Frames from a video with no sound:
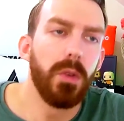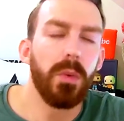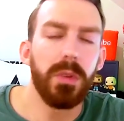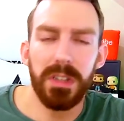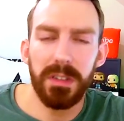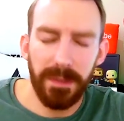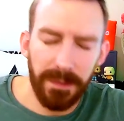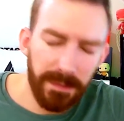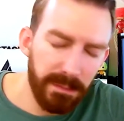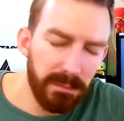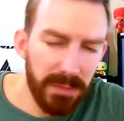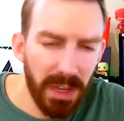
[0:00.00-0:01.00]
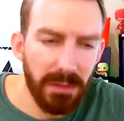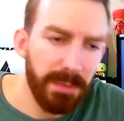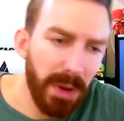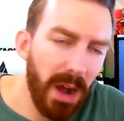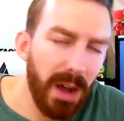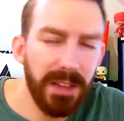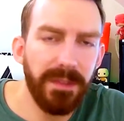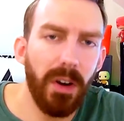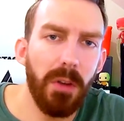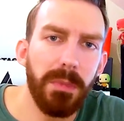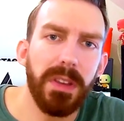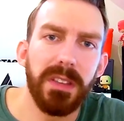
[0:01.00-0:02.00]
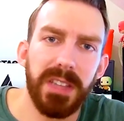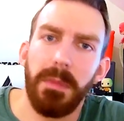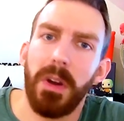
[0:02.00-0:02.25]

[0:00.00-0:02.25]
which is, you know, partly fine because they